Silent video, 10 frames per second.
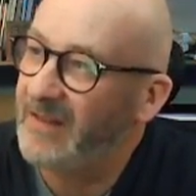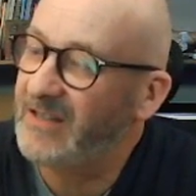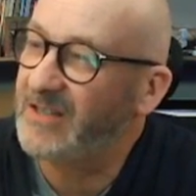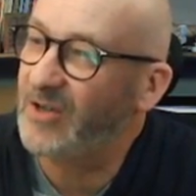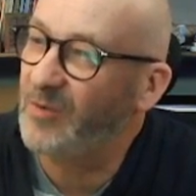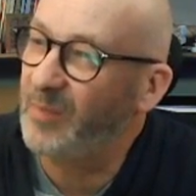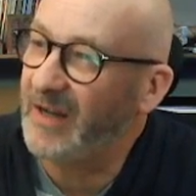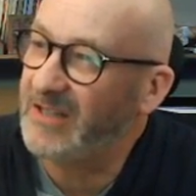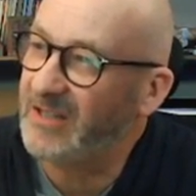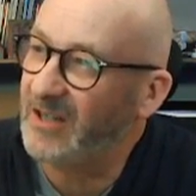this is a good
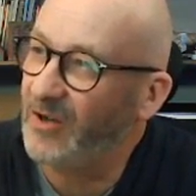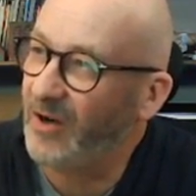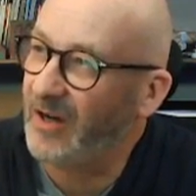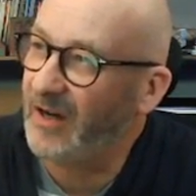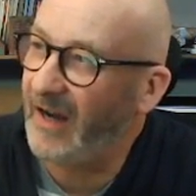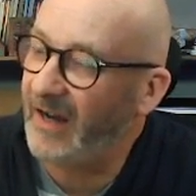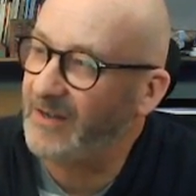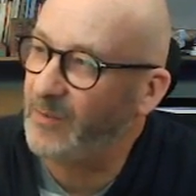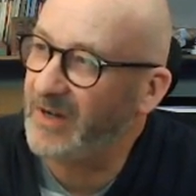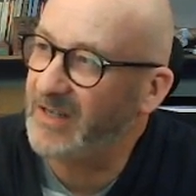place to look,
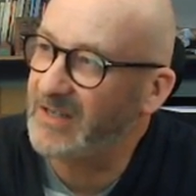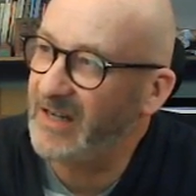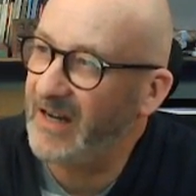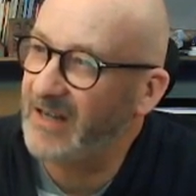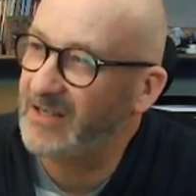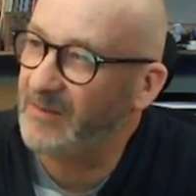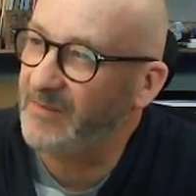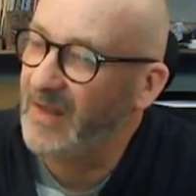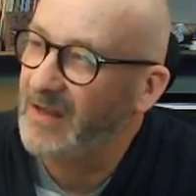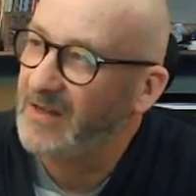and we can see here some